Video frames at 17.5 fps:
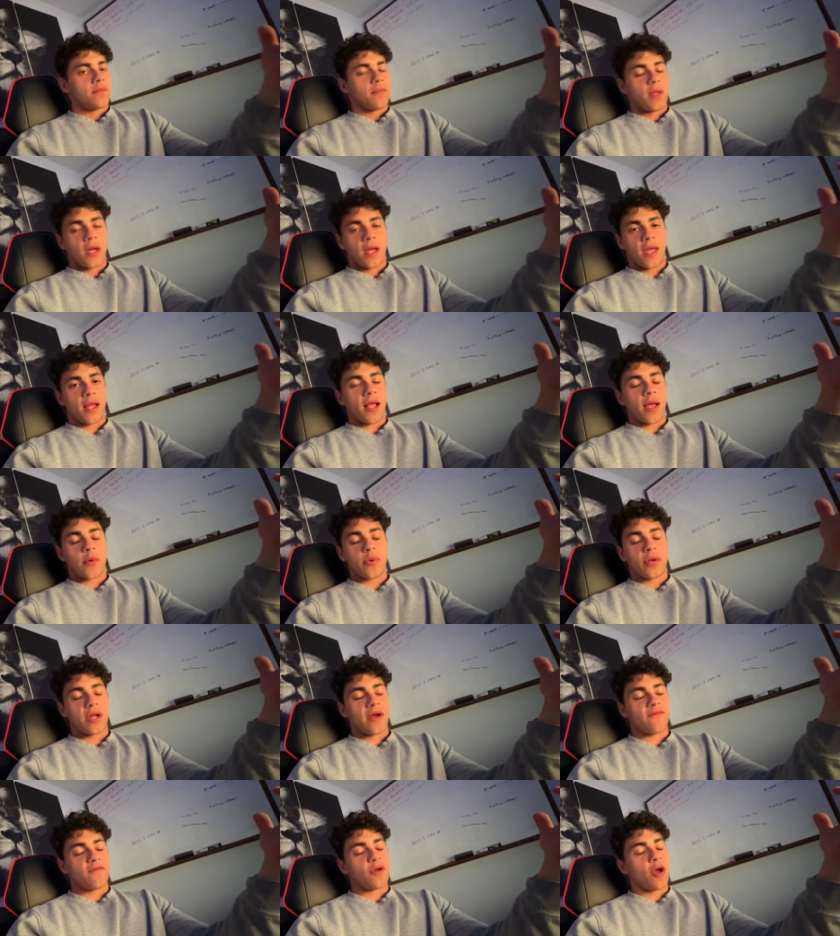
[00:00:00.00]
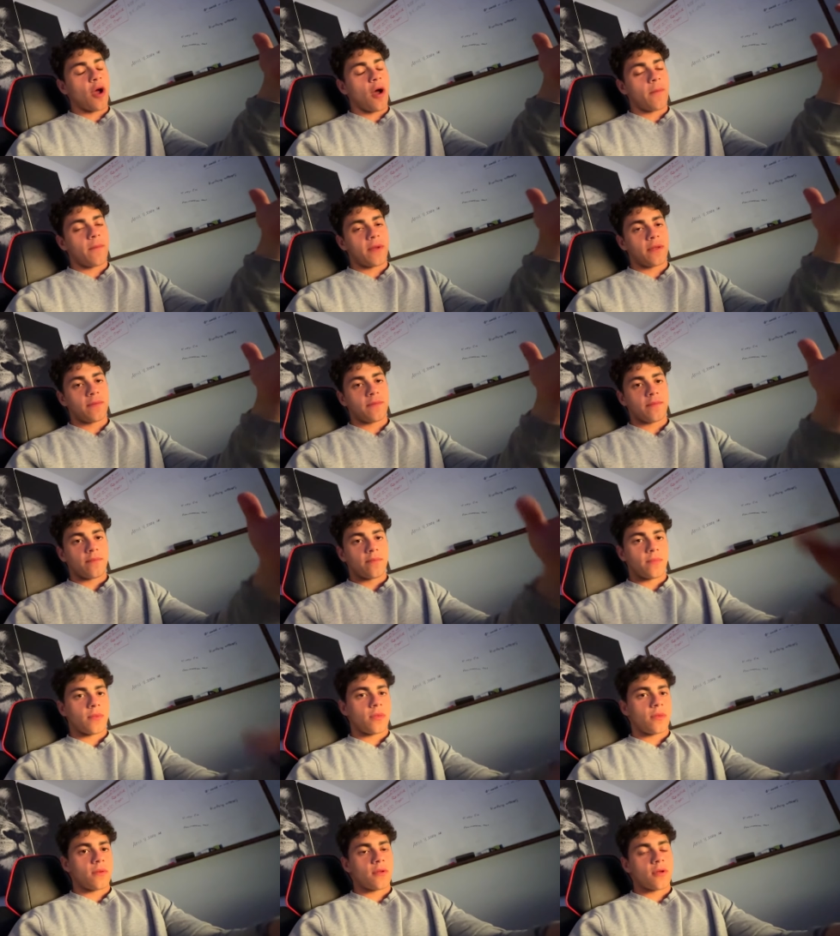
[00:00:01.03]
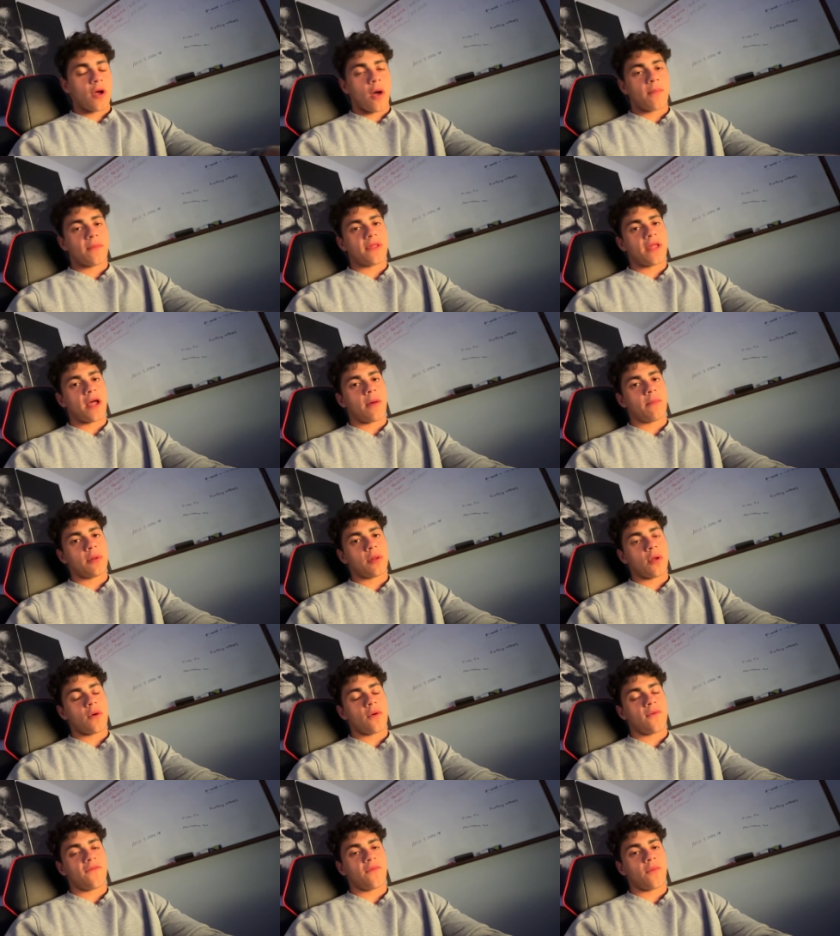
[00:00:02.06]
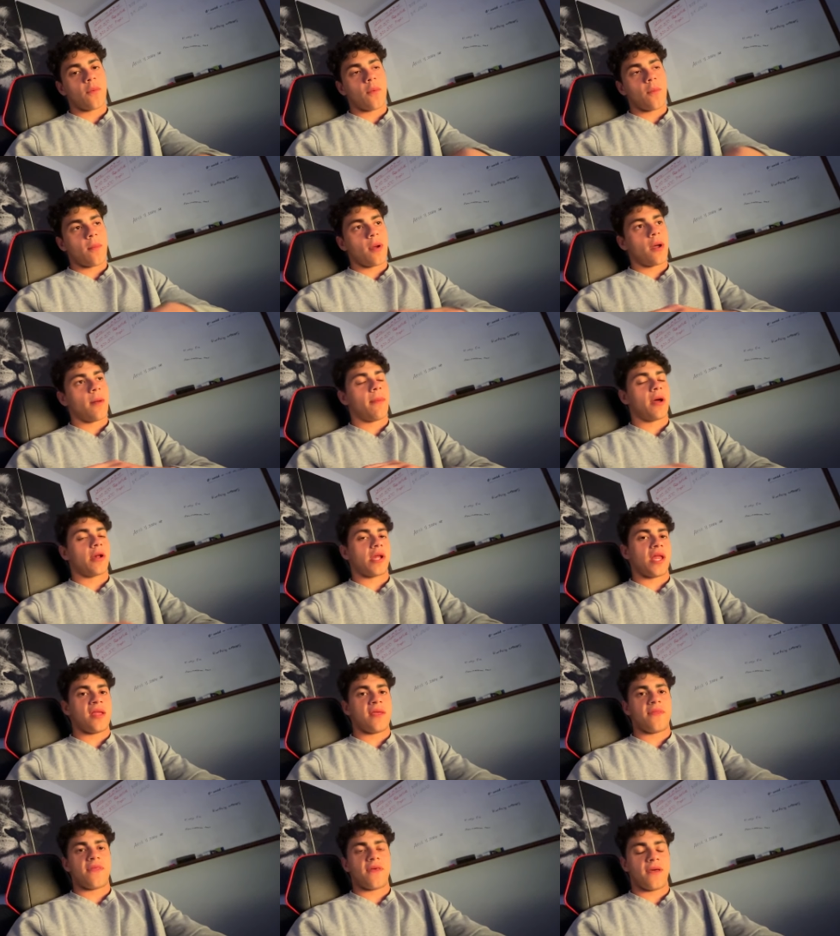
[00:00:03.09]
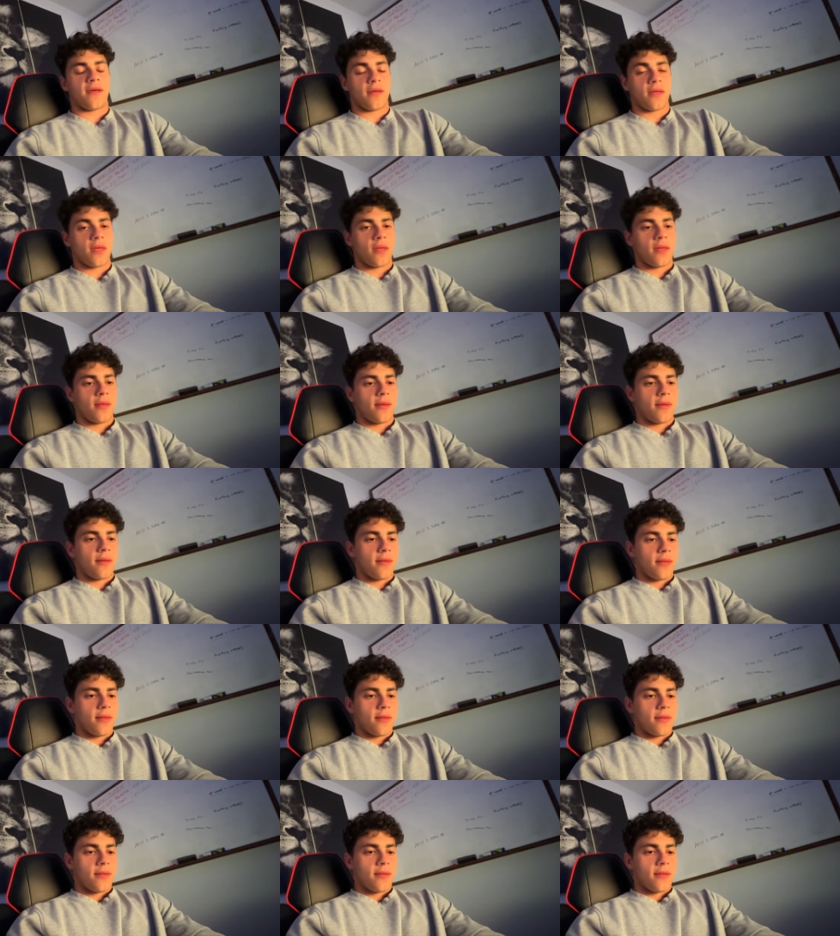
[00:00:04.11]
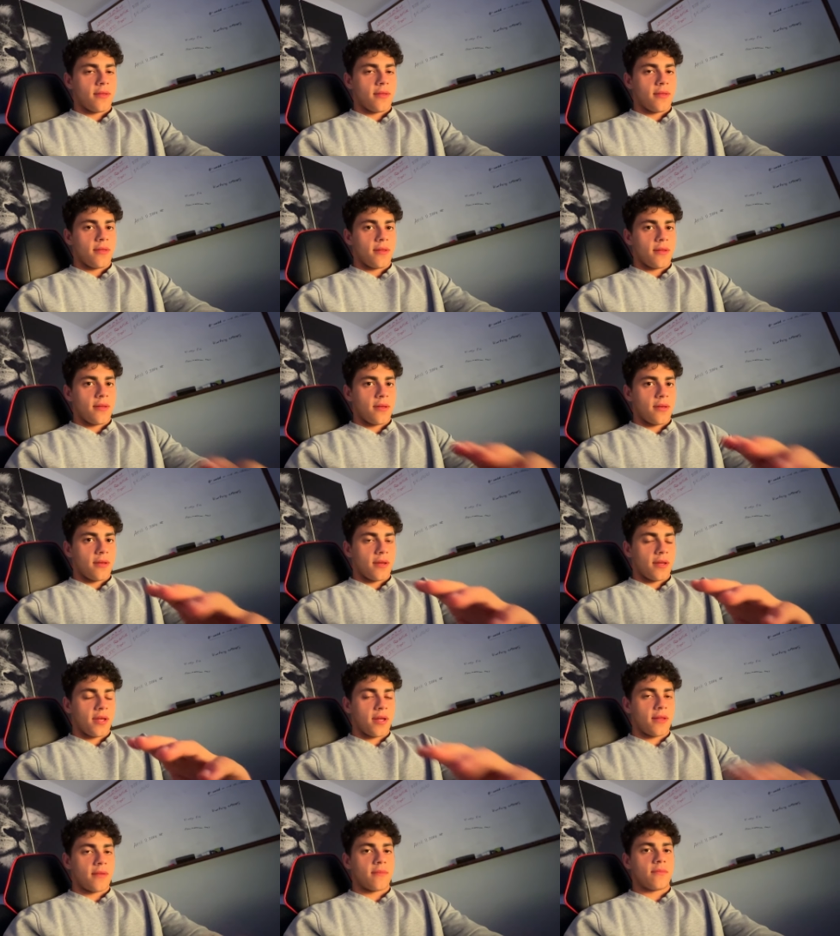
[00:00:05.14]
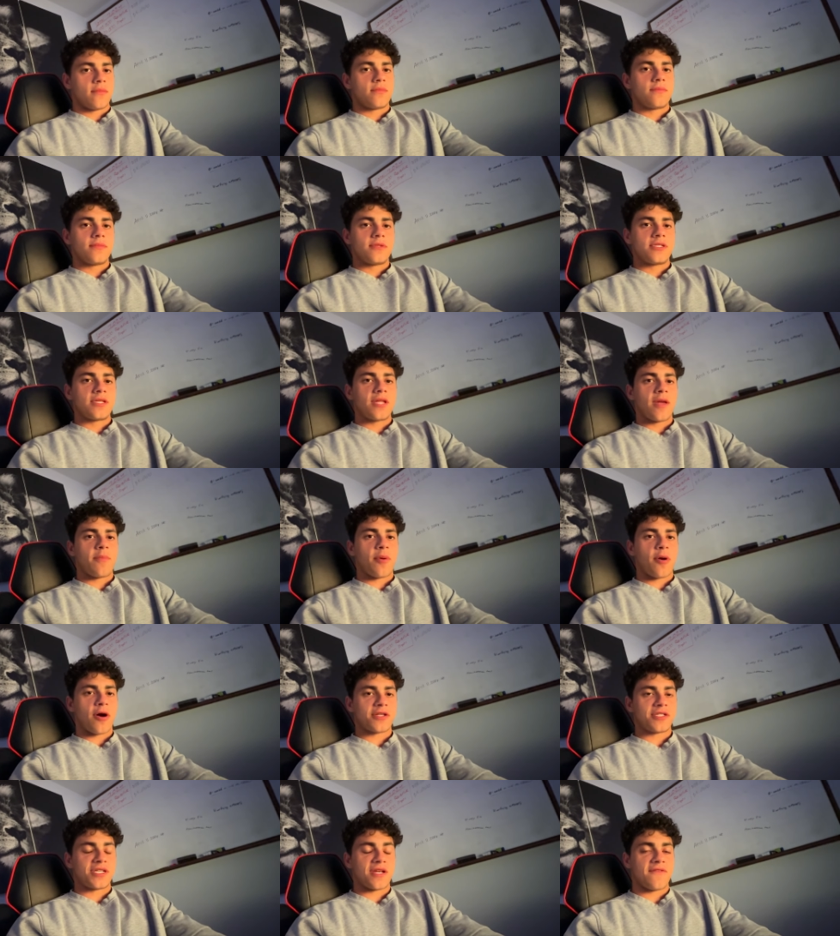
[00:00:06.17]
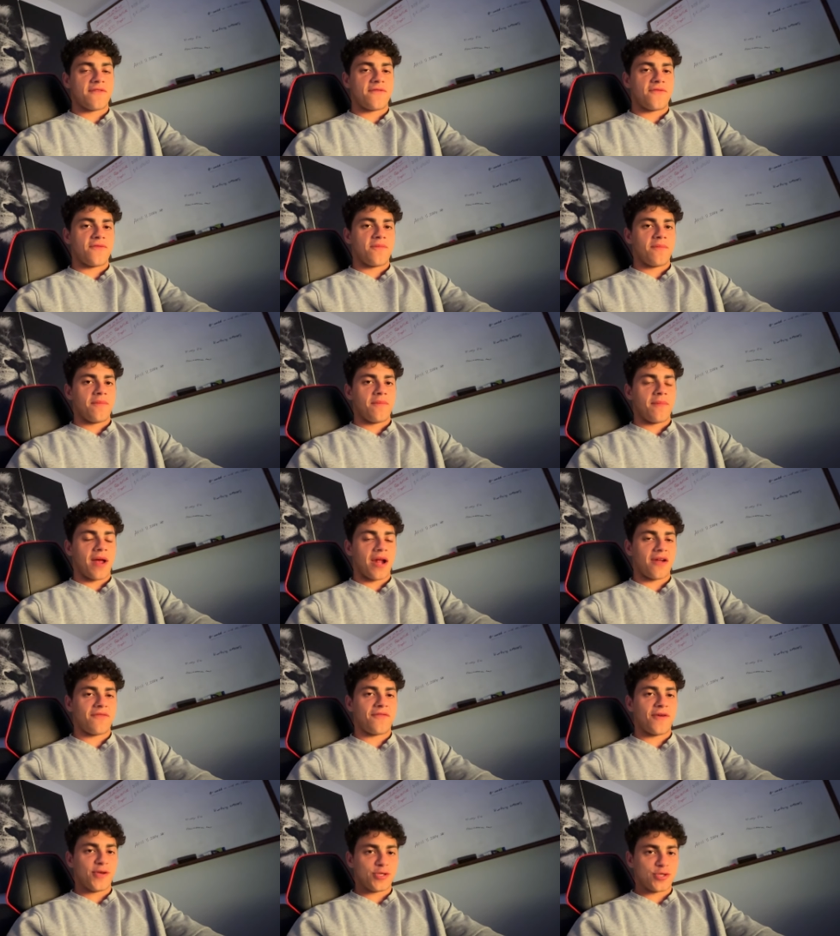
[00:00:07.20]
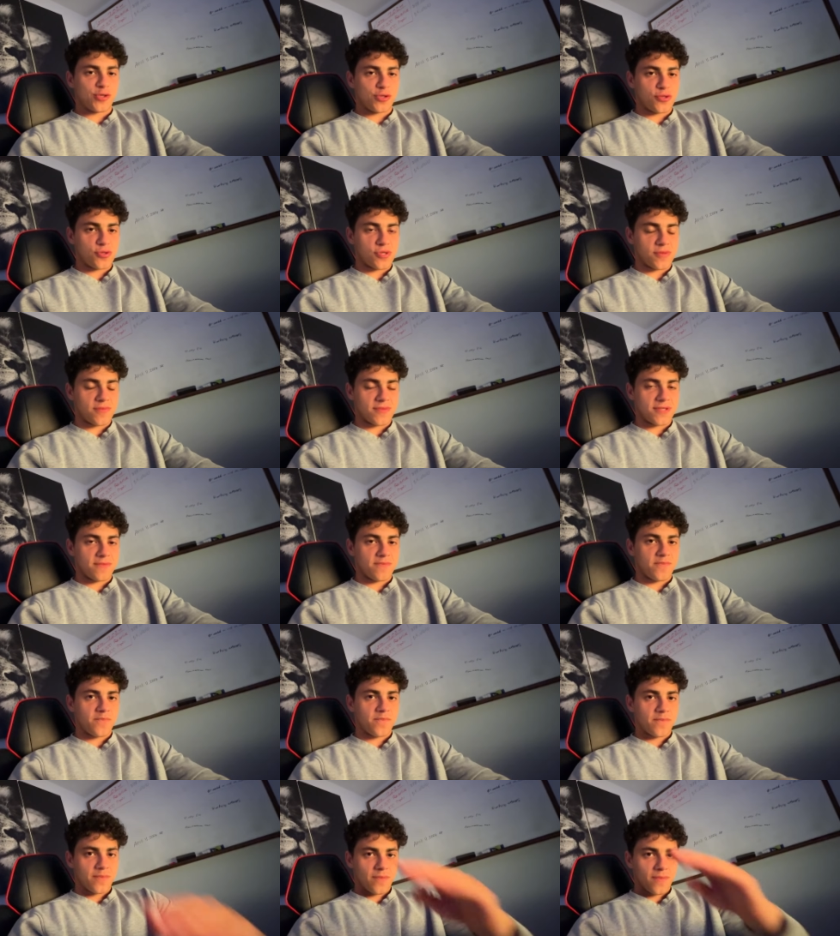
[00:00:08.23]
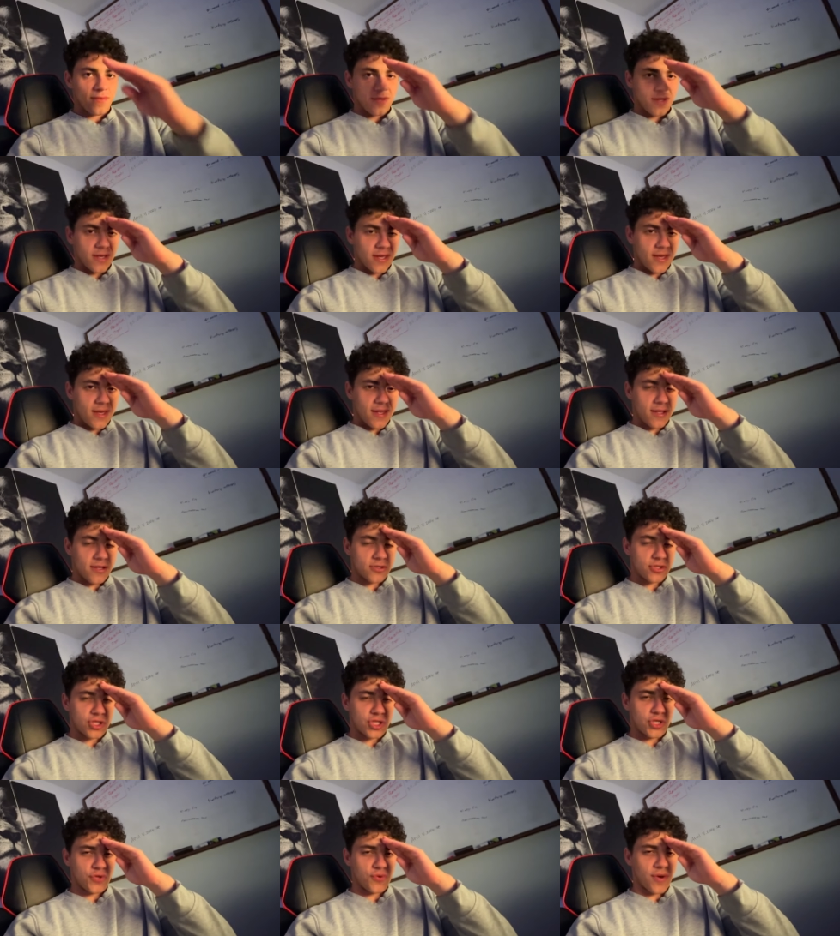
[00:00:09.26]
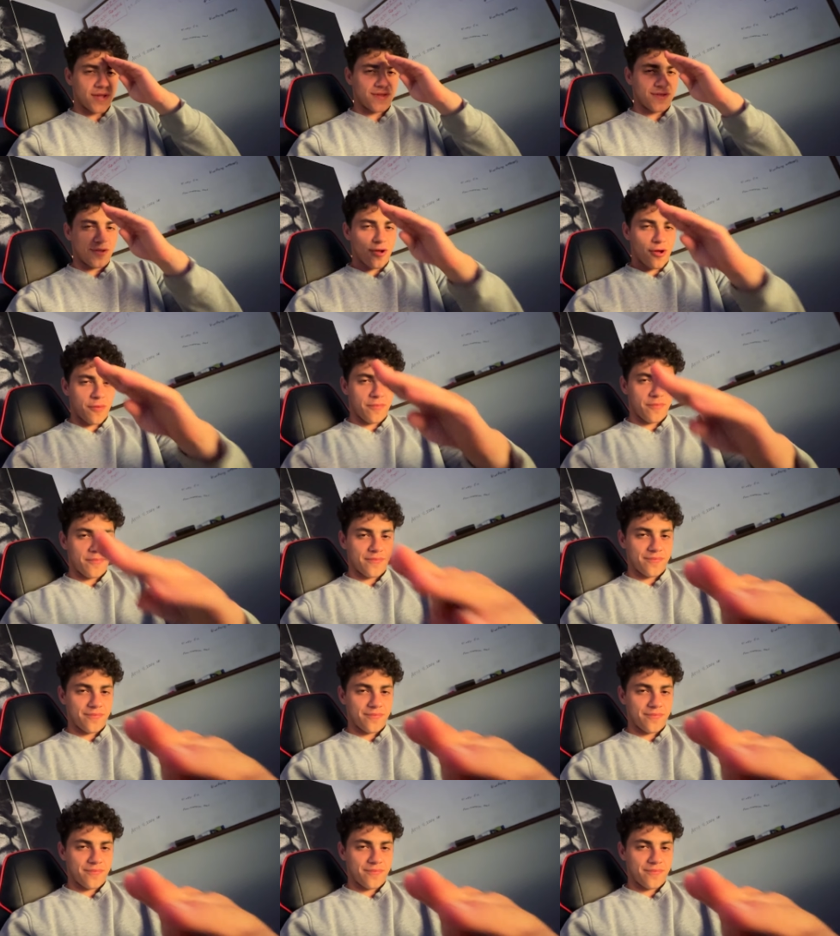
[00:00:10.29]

again, I read every comment. Comment down below about anything. Again, stay positive, manifest your dreams, and I'll see you at the top.